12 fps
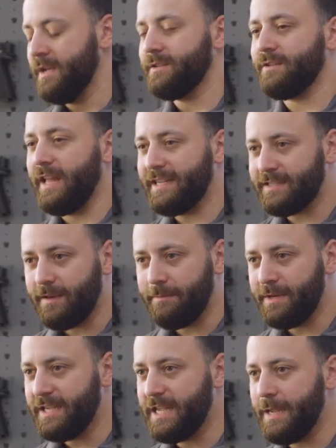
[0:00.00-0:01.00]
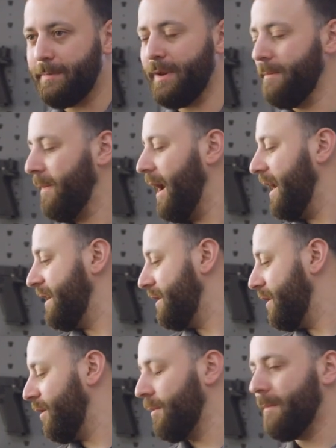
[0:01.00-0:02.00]
So that's something to keep in mind.
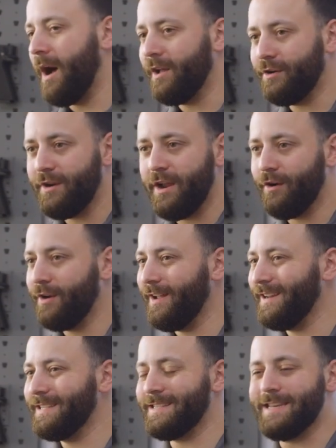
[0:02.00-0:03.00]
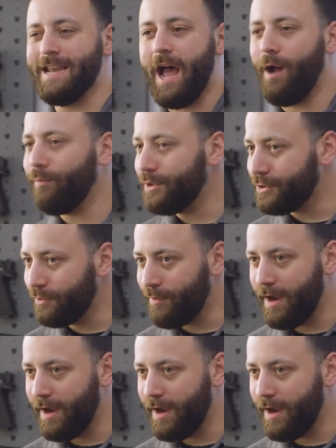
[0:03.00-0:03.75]
You know, a modern air gun is not what your